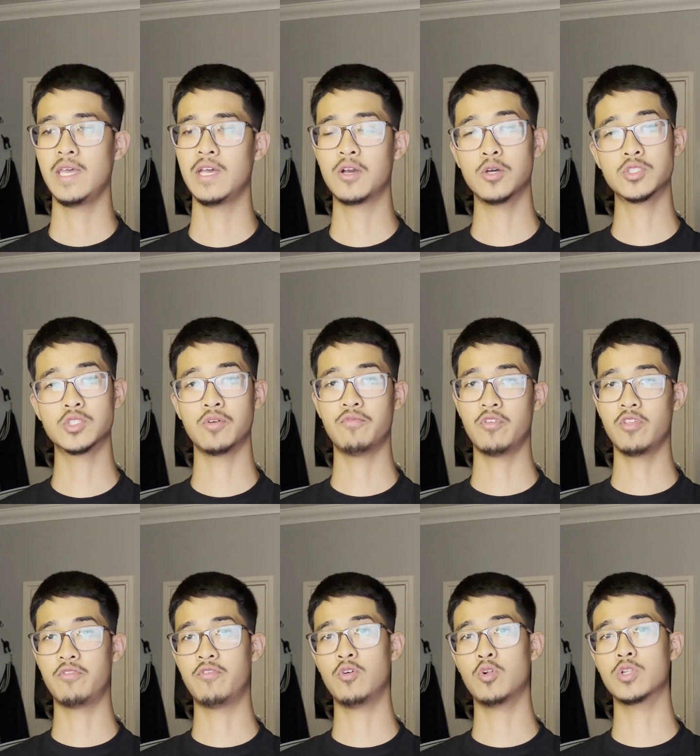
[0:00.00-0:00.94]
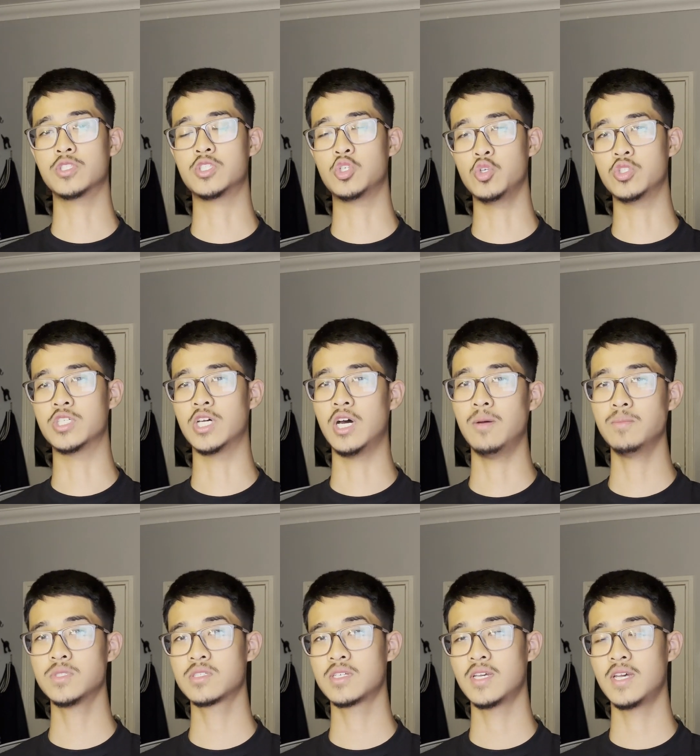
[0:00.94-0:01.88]
It goes on for the full 2
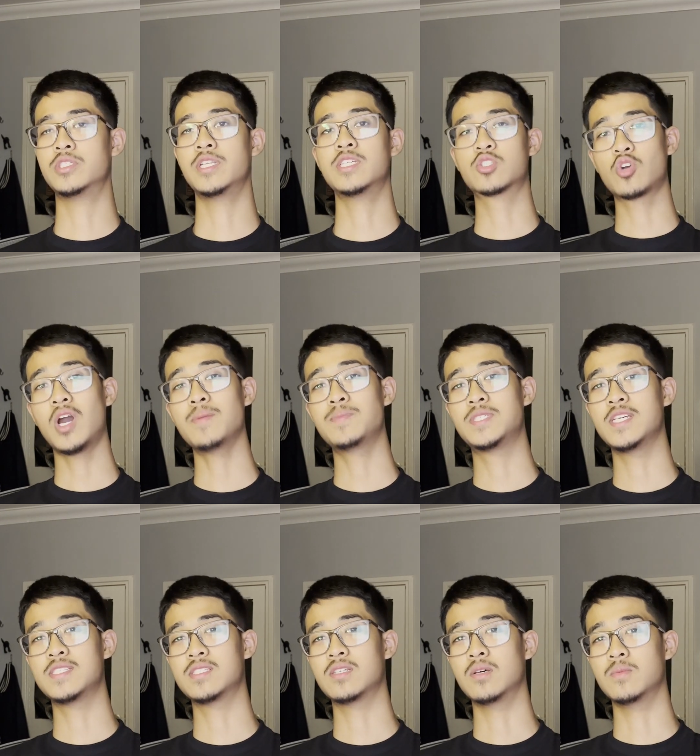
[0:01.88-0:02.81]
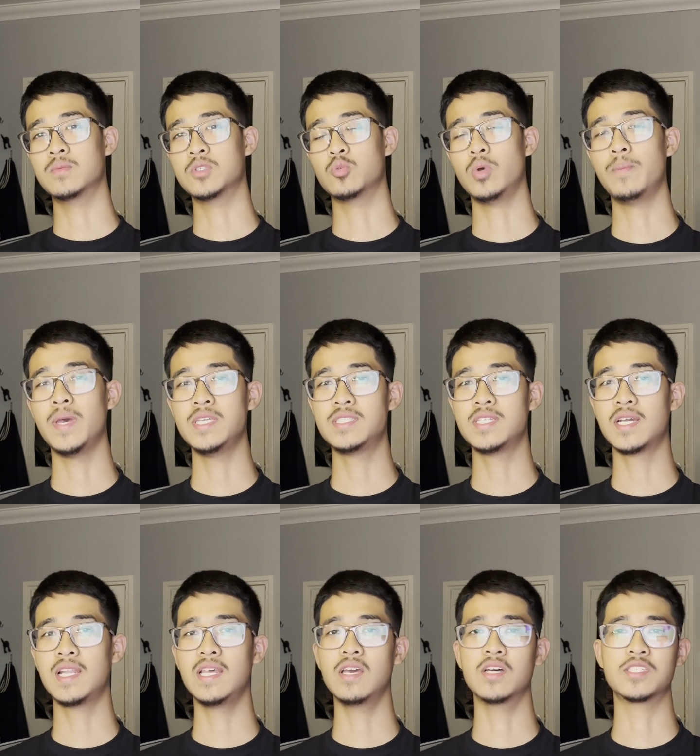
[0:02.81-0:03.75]
terms. To describe systems, we're
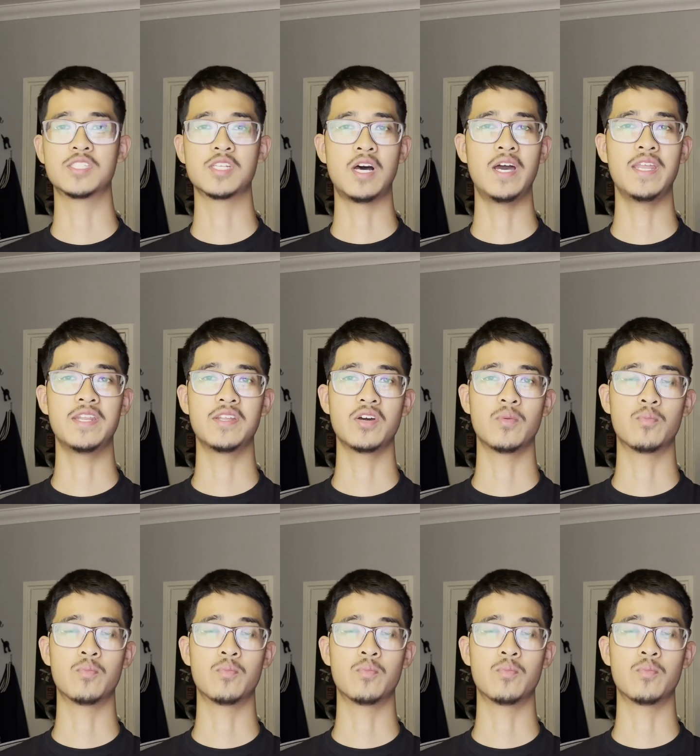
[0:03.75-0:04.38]
basically assigned a